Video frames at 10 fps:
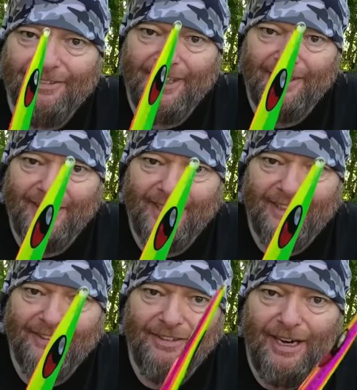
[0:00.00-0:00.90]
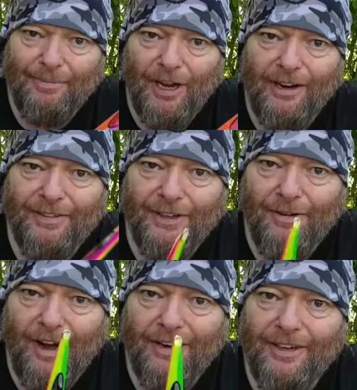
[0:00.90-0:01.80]
until they get scraped off in a
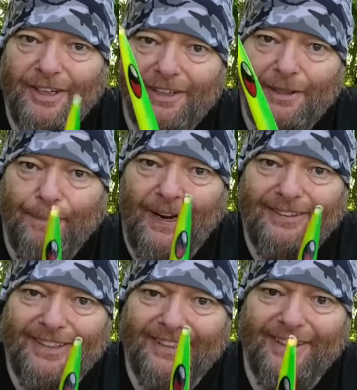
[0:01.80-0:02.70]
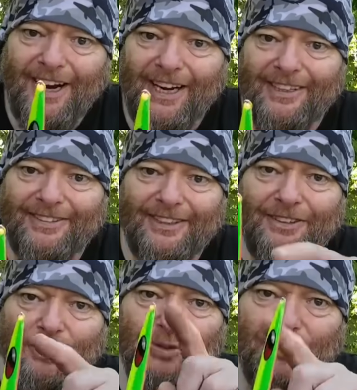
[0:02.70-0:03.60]
rock. The plastic eyes that
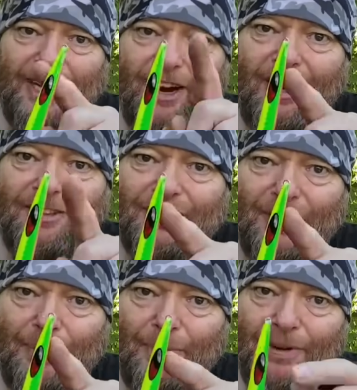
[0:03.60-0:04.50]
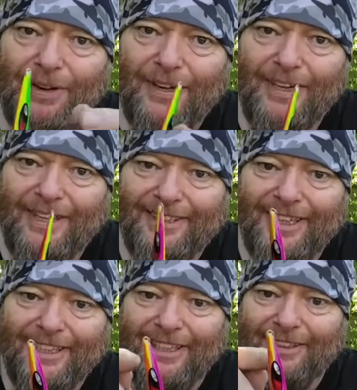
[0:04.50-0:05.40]
you stick onto them in the
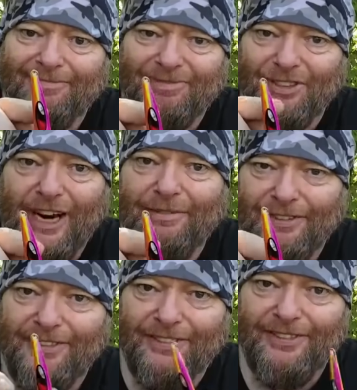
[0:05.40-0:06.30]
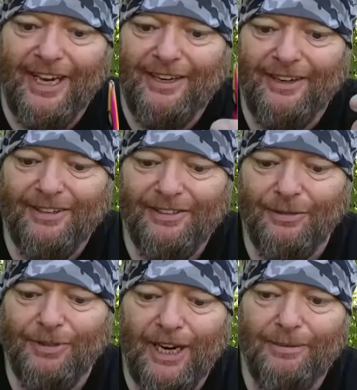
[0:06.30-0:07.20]
little crevices that are
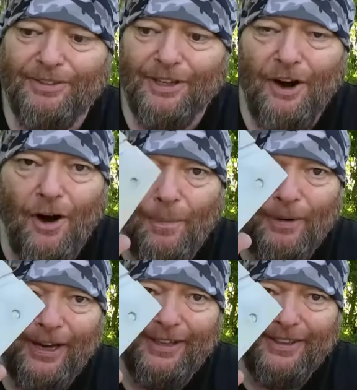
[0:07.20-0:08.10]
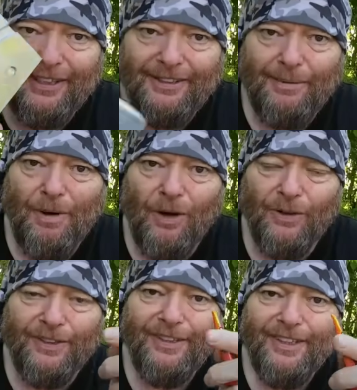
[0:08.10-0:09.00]
sometimes incorporated into the
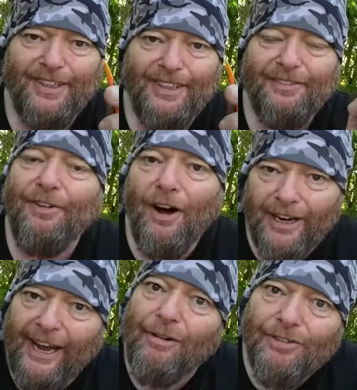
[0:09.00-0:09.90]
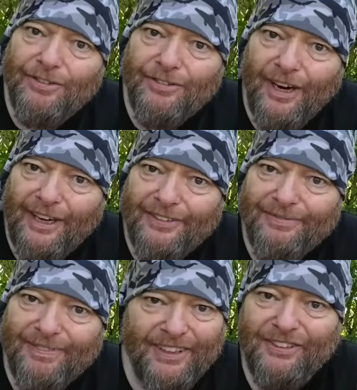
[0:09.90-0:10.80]
mold fall out, right?
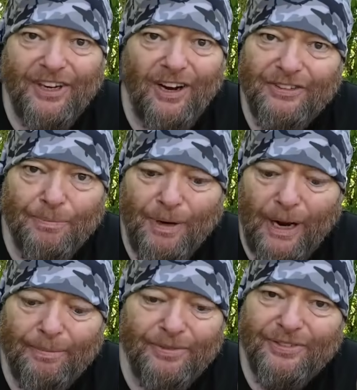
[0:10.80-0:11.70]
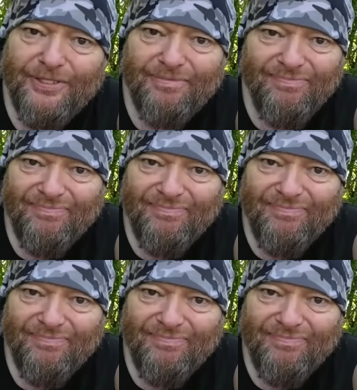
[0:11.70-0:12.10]
They just cause you problems.